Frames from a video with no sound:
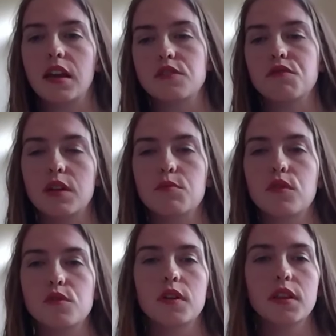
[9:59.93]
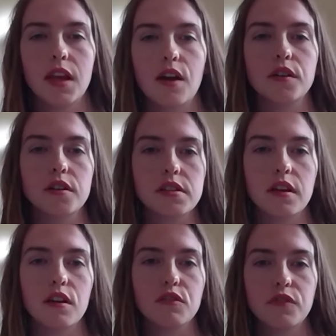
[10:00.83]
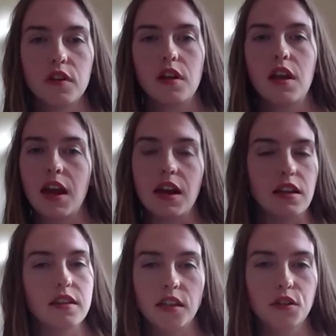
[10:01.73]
it's really important to allow yourself anything you